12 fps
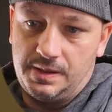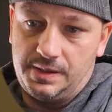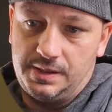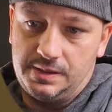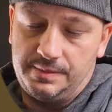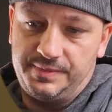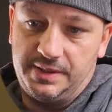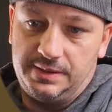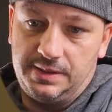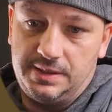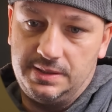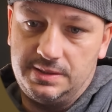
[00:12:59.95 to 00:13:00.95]
You can update
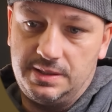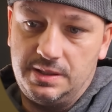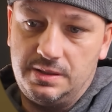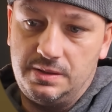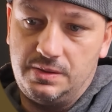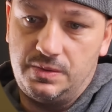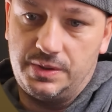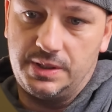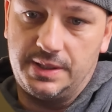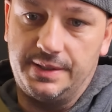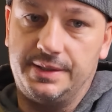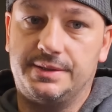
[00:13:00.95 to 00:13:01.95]
the ECU.
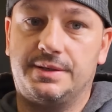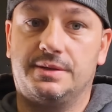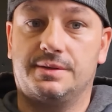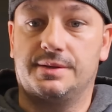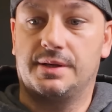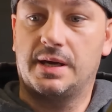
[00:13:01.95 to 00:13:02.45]
This is